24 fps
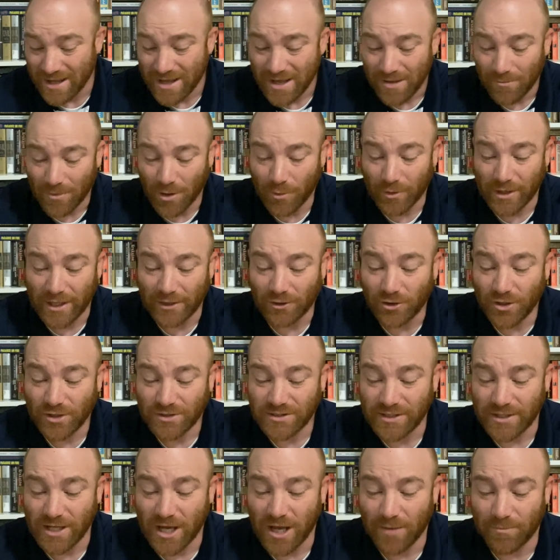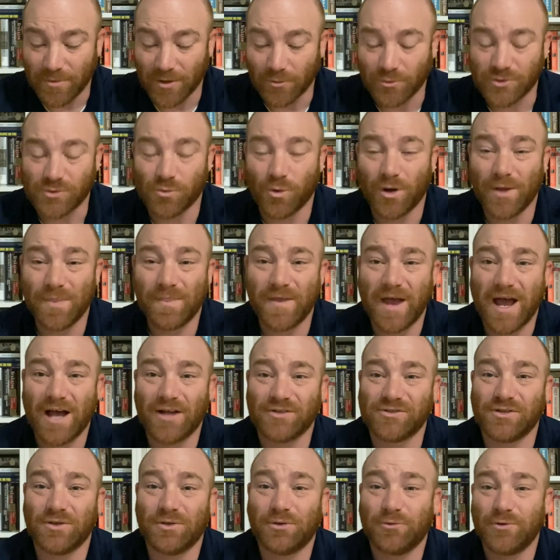But when I looked it up, it was one
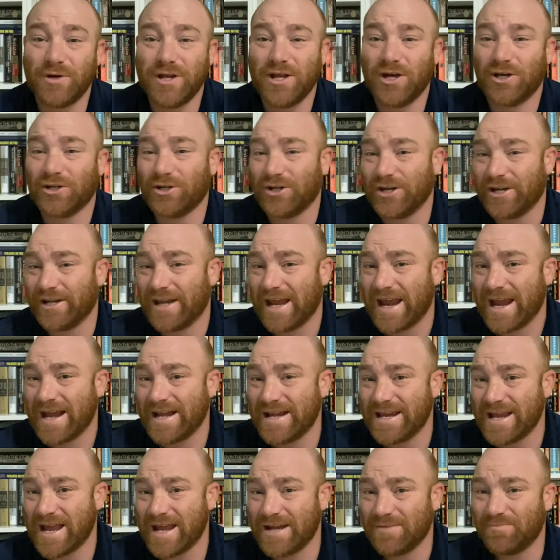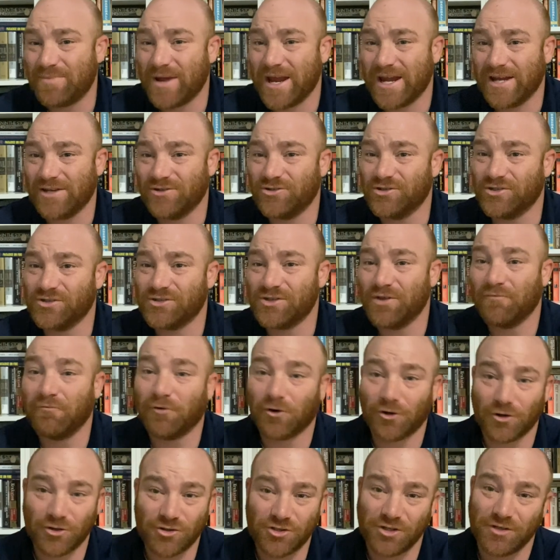thousand three hundred eighty-eight pages, the
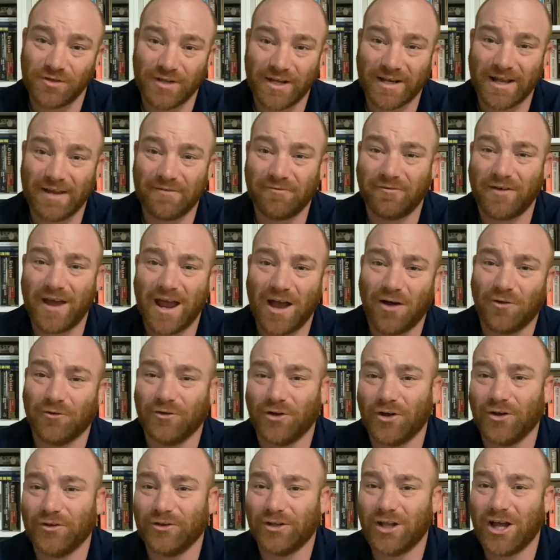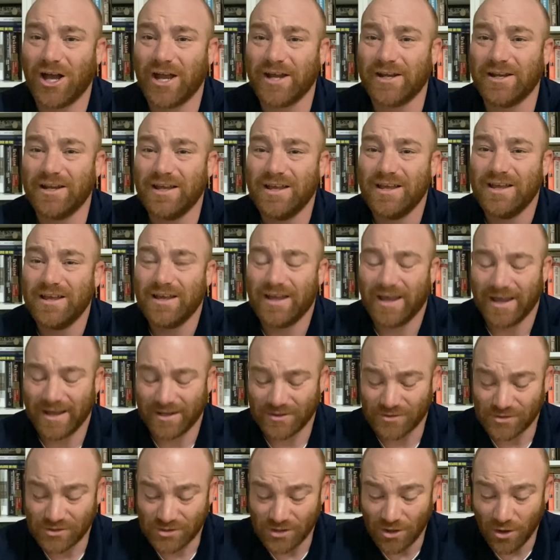version that I found online.
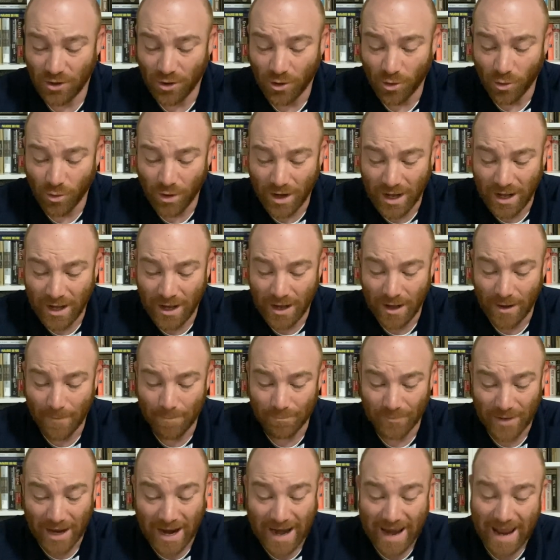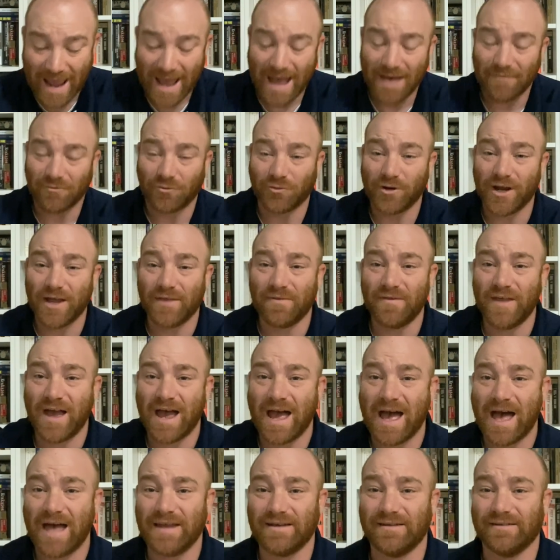And so um, I have read
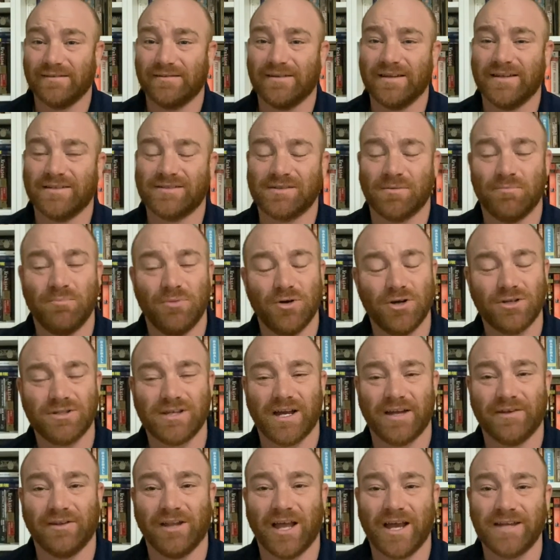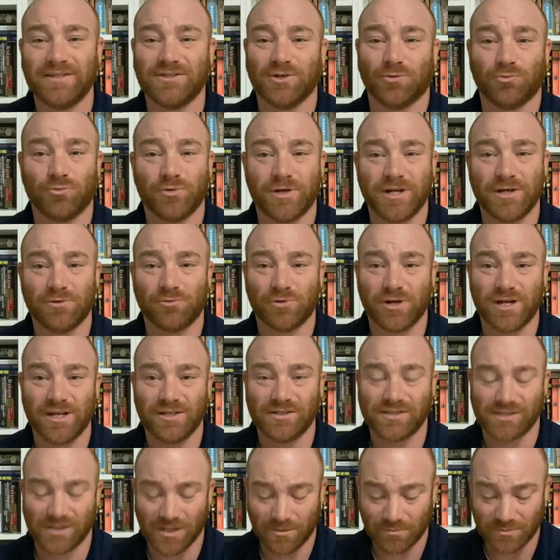that. It's a book I'd like to reread
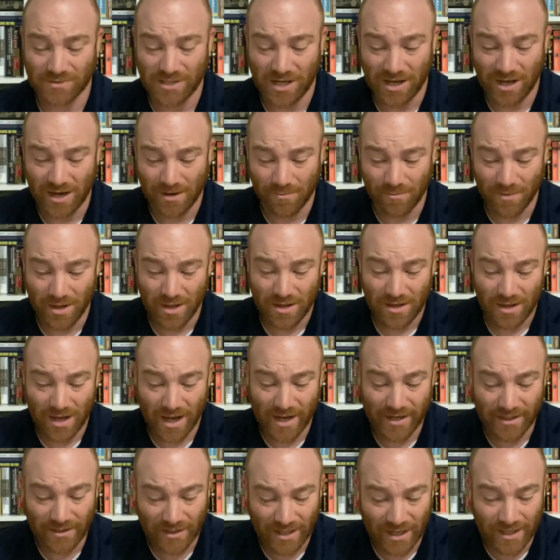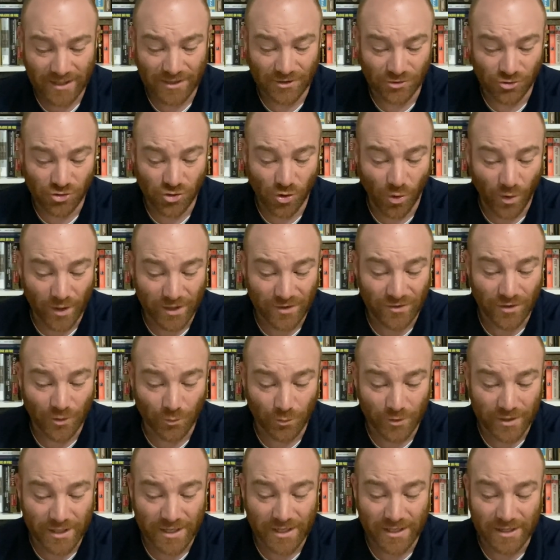sometime. I, I enjoyed the
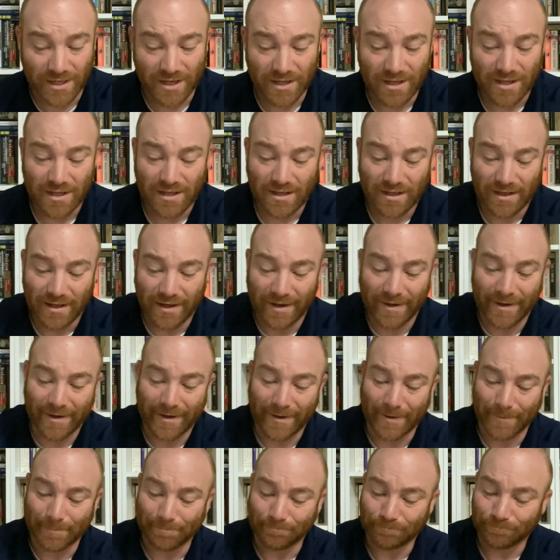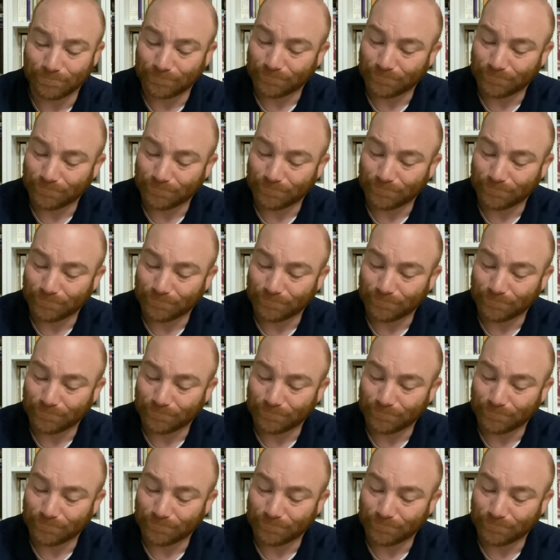read. Um,